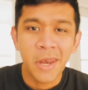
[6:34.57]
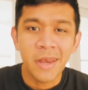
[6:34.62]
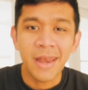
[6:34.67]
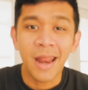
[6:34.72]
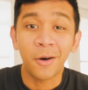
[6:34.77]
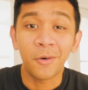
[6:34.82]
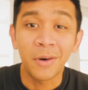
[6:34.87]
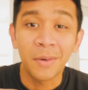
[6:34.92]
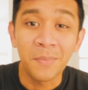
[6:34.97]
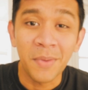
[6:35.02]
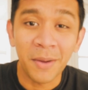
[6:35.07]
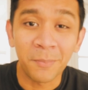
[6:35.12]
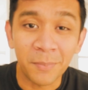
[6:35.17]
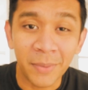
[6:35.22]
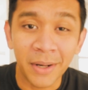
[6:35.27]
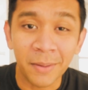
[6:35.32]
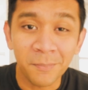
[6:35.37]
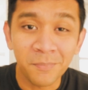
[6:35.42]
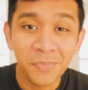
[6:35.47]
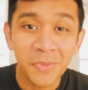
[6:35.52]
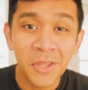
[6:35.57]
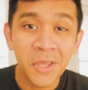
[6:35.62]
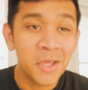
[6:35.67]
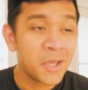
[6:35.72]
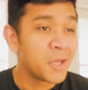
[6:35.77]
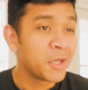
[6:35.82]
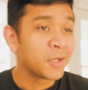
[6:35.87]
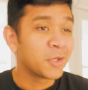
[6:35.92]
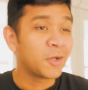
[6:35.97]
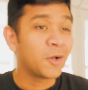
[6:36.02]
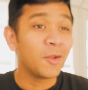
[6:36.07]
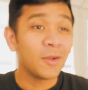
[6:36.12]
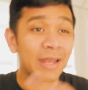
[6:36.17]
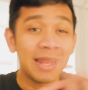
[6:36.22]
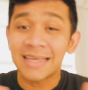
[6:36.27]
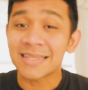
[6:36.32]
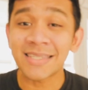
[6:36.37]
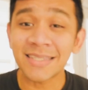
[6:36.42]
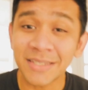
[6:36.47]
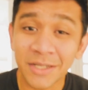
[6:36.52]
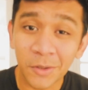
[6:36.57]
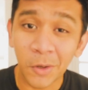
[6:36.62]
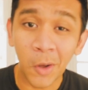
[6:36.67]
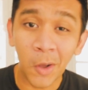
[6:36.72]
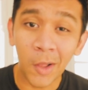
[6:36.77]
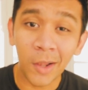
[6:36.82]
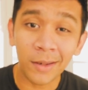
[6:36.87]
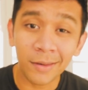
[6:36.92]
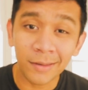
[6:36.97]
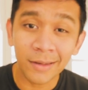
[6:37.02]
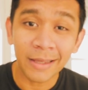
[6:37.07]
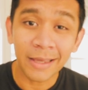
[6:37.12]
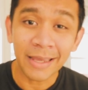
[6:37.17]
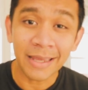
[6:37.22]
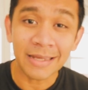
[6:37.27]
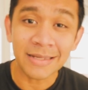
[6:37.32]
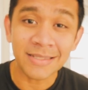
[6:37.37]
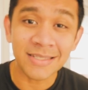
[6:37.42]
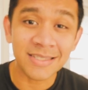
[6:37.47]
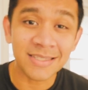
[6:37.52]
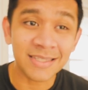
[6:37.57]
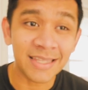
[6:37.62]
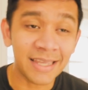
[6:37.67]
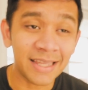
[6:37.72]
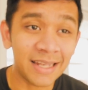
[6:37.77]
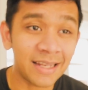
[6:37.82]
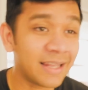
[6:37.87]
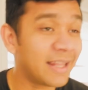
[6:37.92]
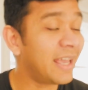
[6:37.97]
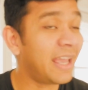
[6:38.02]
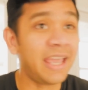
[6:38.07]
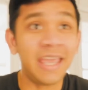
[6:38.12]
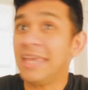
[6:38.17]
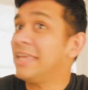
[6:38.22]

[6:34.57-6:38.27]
Now remember, cholesterol is still